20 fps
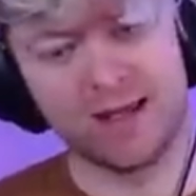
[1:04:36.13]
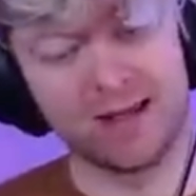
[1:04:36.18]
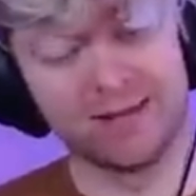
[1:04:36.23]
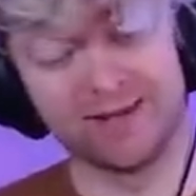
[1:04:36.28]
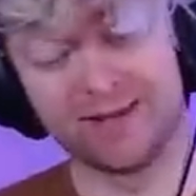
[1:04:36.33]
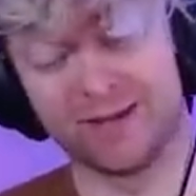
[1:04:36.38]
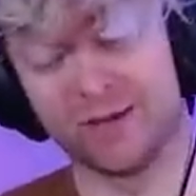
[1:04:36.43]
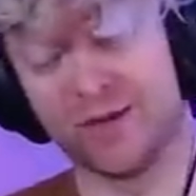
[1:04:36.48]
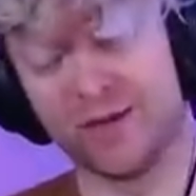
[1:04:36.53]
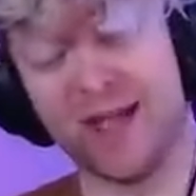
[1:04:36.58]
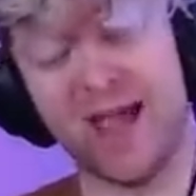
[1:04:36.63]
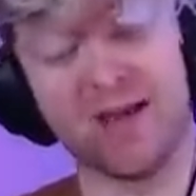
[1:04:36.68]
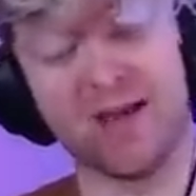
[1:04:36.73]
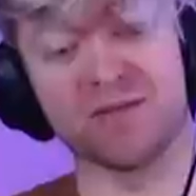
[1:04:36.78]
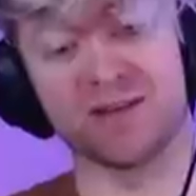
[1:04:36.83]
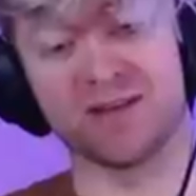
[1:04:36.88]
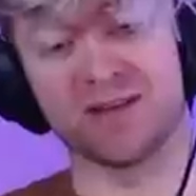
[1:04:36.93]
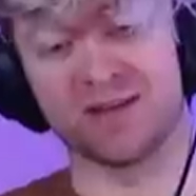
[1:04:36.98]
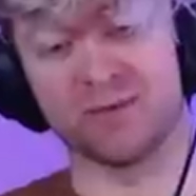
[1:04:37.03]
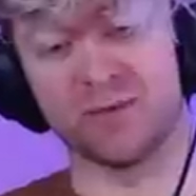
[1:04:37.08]
literally
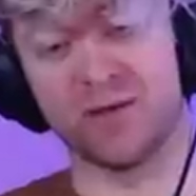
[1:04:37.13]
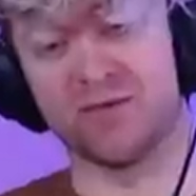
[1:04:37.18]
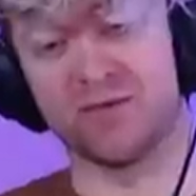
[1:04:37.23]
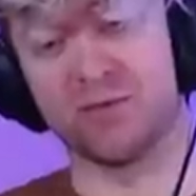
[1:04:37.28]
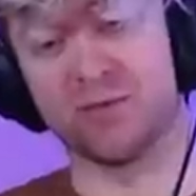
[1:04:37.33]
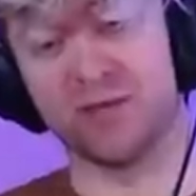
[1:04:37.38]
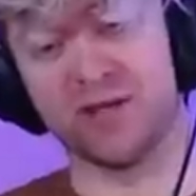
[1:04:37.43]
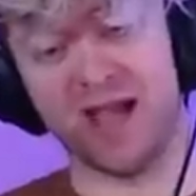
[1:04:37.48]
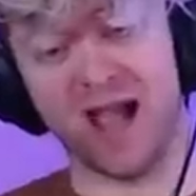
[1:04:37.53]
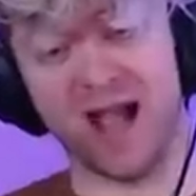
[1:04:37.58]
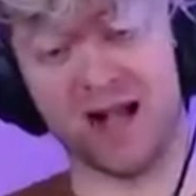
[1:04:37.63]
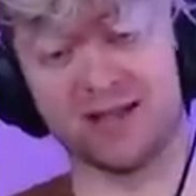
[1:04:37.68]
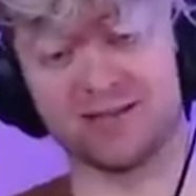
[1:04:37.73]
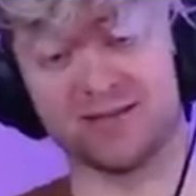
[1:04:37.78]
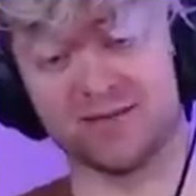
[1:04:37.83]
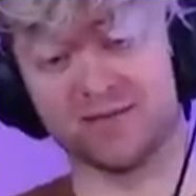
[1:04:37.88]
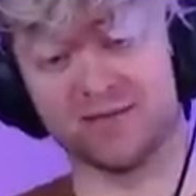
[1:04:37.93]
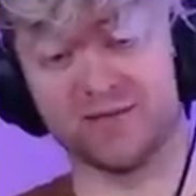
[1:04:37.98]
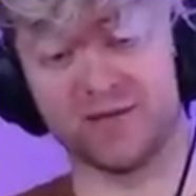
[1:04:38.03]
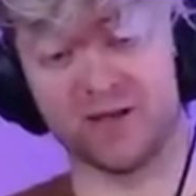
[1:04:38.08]
everything. We have a pretty
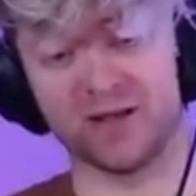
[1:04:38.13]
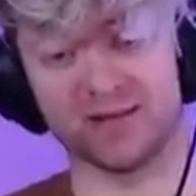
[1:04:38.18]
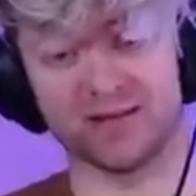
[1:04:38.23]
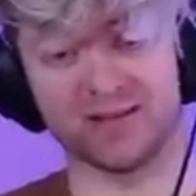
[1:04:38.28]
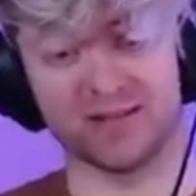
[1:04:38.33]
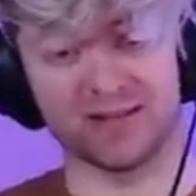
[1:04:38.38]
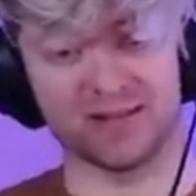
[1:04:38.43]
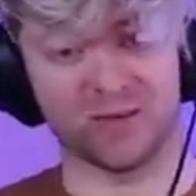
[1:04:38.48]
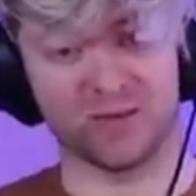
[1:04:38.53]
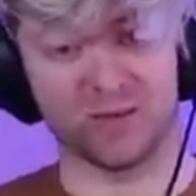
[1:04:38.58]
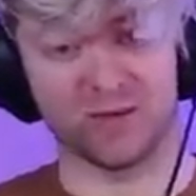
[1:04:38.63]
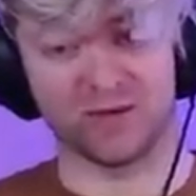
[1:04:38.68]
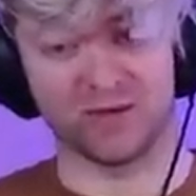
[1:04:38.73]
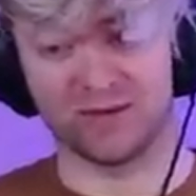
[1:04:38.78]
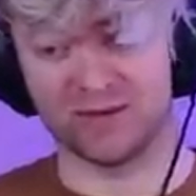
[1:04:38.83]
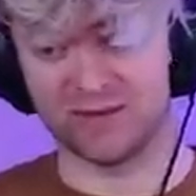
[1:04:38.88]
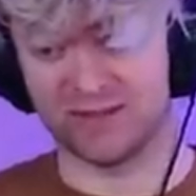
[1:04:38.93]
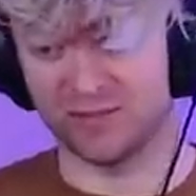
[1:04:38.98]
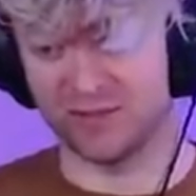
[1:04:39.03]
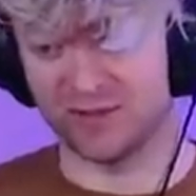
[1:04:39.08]
active uh,
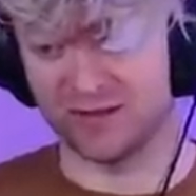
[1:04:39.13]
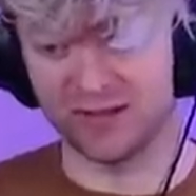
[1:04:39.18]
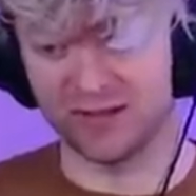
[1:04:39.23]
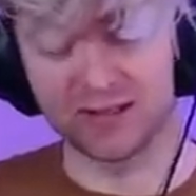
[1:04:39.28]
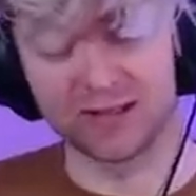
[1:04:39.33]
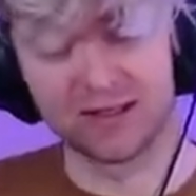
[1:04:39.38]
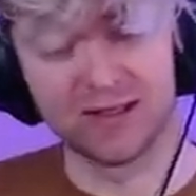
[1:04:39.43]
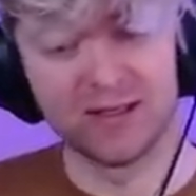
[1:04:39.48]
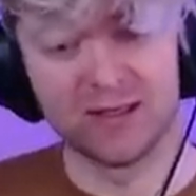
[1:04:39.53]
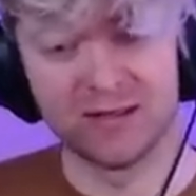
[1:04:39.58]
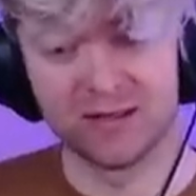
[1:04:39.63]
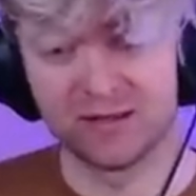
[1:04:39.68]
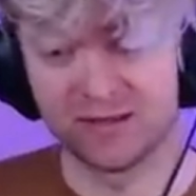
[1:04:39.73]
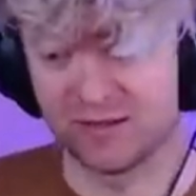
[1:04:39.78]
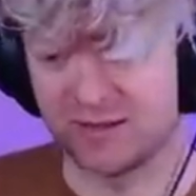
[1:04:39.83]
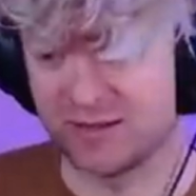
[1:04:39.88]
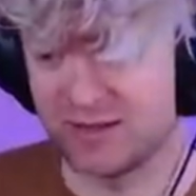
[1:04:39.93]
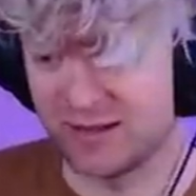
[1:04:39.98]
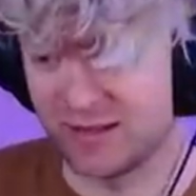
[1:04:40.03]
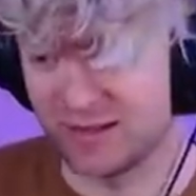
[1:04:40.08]
Discord, something like
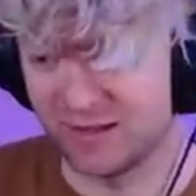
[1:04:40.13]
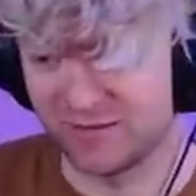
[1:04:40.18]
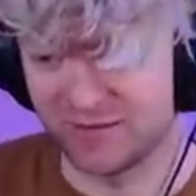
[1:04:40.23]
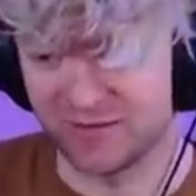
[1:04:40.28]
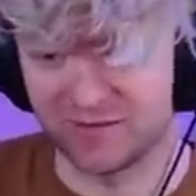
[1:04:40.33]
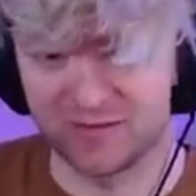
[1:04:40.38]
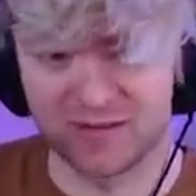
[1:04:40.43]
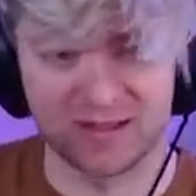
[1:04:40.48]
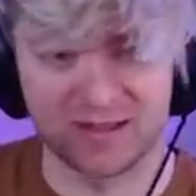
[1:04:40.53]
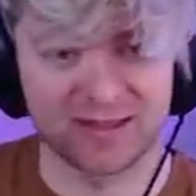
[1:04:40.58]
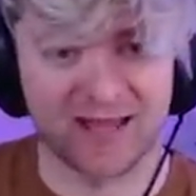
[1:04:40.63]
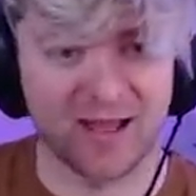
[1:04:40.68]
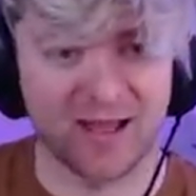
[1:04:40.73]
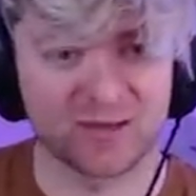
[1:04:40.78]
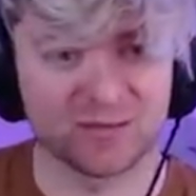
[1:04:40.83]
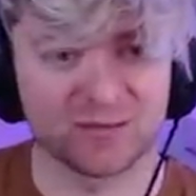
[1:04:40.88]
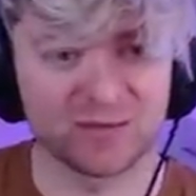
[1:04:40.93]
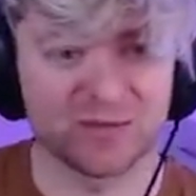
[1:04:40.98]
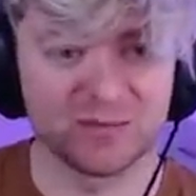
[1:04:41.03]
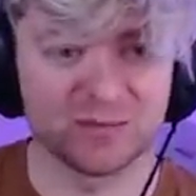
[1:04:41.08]
thirteen, fifteen
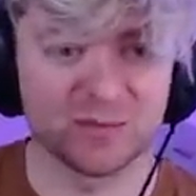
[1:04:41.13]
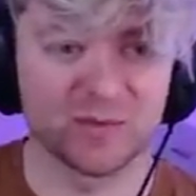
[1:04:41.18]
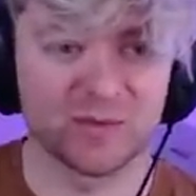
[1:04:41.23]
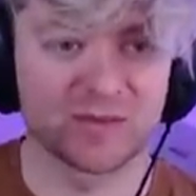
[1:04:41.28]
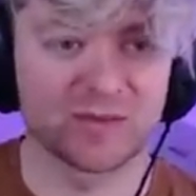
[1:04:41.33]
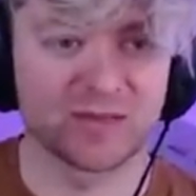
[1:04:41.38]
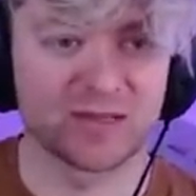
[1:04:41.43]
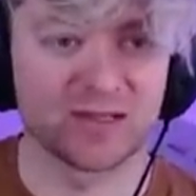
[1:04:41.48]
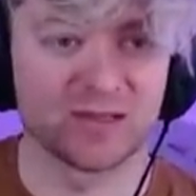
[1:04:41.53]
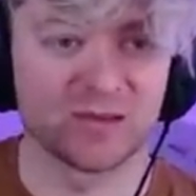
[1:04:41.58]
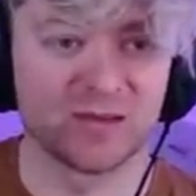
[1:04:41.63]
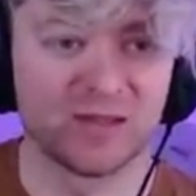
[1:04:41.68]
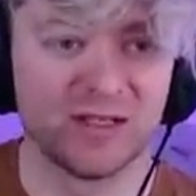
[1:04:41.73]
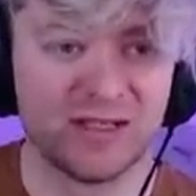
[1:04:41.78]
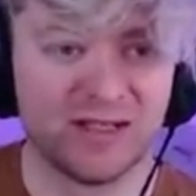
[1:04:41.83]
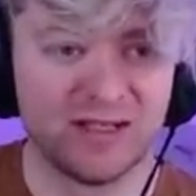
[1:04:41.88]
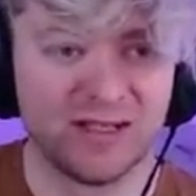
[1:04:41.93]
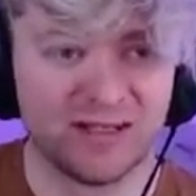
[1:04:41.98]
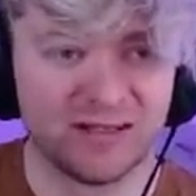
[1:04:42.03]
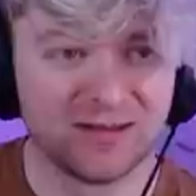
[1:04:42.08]
thousand people, so
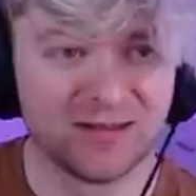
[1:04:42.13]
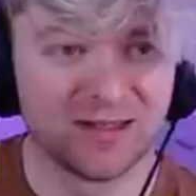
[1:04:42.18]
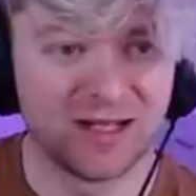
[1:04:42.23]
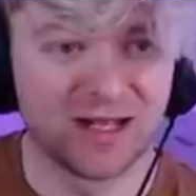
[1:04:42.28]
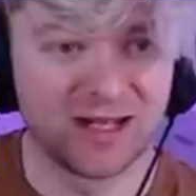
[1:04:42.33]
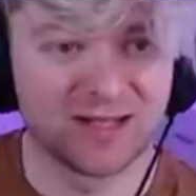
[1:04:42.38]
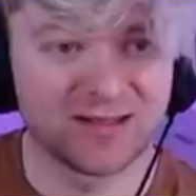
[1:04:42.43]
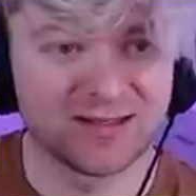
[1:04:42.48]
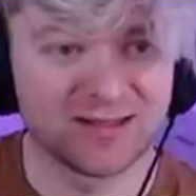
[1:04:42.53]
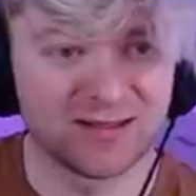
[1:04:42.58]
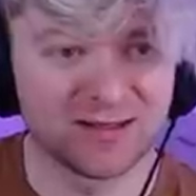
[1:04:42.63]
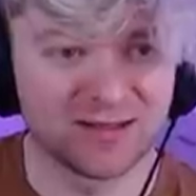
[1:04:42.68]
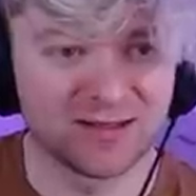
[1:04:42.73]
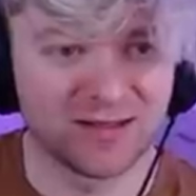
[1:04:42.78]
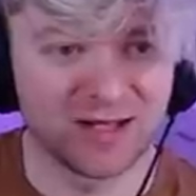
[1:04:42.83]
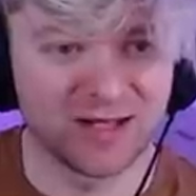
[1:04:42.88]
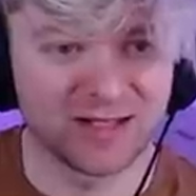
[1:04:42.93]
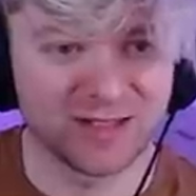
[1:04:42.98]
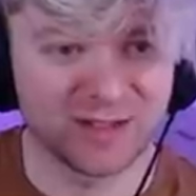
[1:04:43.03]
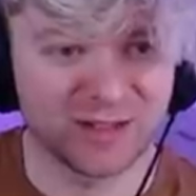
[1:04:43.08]
lots of
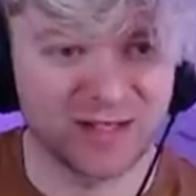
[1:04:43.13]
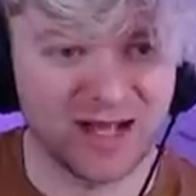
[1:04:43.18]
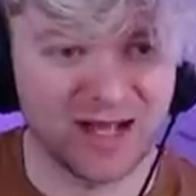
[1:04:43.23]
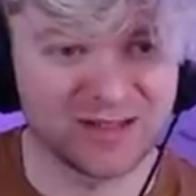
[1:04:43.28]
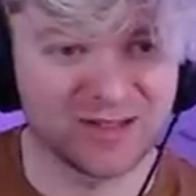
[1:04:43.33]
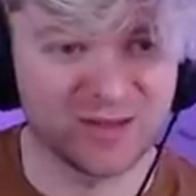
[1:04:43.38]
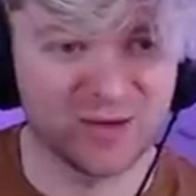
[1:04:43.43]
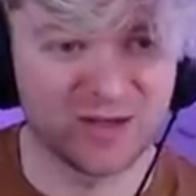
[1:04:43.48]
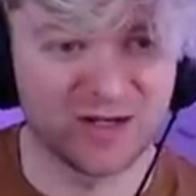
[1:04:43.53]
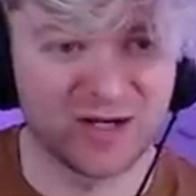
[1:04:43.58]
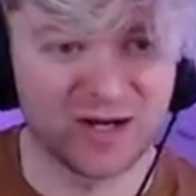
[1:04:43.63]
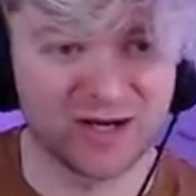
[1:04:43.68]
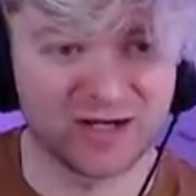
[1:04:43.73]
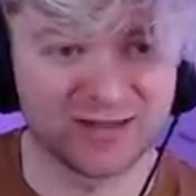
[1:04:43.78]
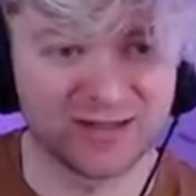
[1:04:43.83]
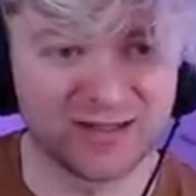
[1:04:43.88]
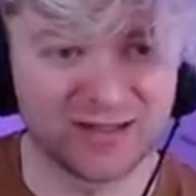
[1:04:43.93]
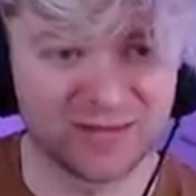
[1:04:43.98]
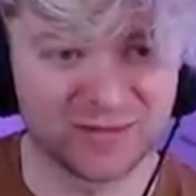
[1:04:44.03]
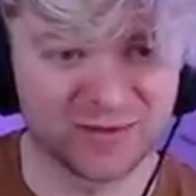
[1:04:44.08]
lots of chats going on
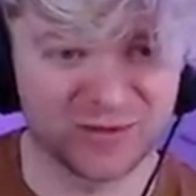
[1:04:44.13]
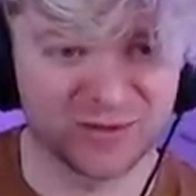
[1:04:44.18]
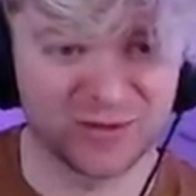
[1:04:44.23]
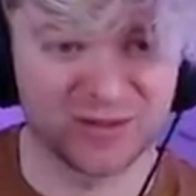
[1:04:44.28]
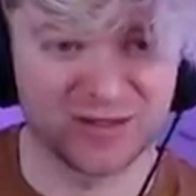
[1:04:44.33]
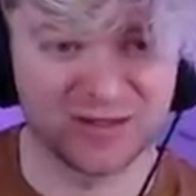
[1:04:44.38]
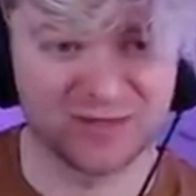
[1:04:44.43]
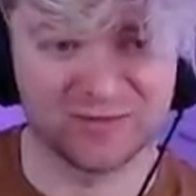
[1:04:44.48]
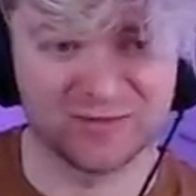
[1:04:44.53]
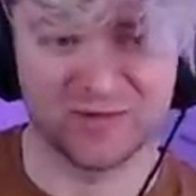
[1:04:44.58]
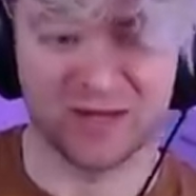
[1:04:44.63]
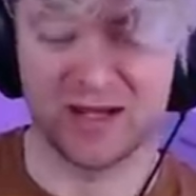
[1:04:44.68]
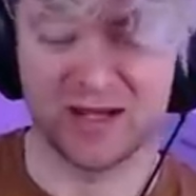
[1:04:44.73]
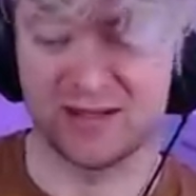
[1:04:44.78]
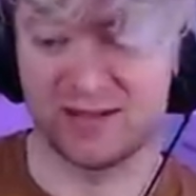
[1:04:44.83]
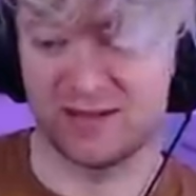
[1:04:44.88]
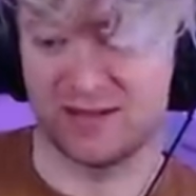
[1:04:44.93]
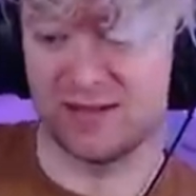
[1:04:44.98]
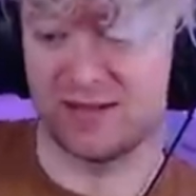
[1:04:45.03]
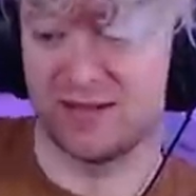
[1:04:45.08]
in there. I'm sure you can
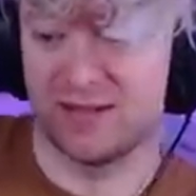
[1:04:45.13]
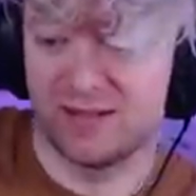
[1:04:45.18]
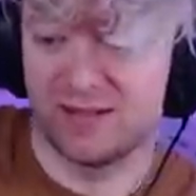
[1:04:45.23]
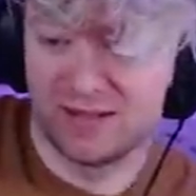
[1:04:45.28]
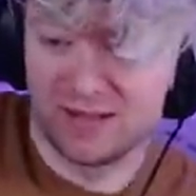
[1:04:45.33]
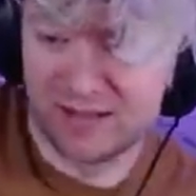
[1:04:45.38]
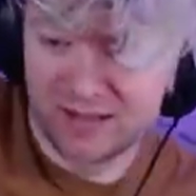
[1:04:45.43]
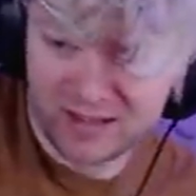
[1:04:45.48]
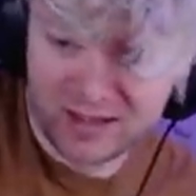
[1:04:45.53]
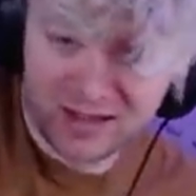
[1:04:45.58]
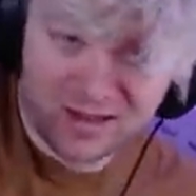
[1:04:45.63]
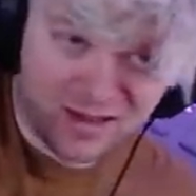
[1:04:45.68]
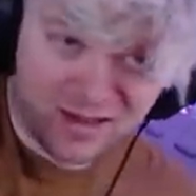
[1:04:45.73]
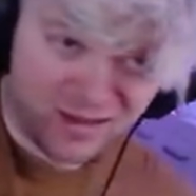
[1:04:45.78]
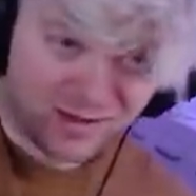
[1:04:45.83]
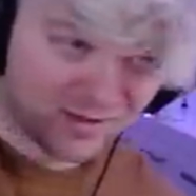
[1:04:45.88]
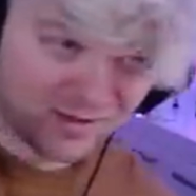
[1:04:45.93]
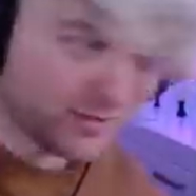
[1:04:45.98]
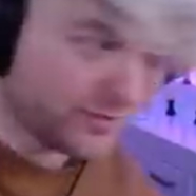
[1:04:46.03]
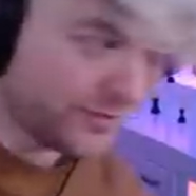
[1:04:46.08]
find uh,
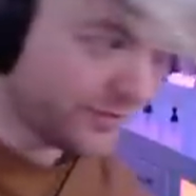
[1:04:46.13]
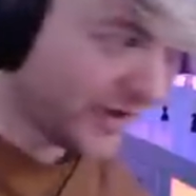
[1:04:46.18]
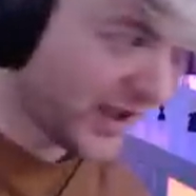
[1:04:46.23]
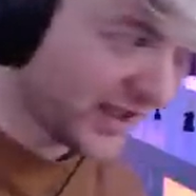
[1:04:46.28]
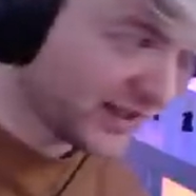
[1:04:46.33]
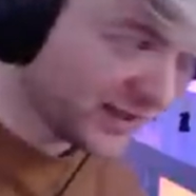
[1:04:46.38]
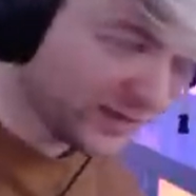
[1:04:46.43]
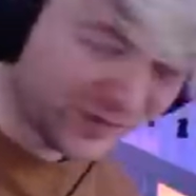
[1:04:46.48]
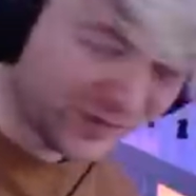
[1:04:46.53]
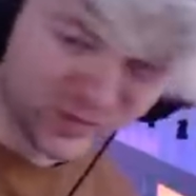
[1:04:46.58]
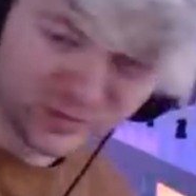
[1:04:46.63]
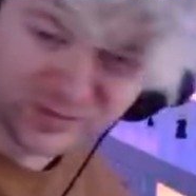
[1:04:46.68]
find a few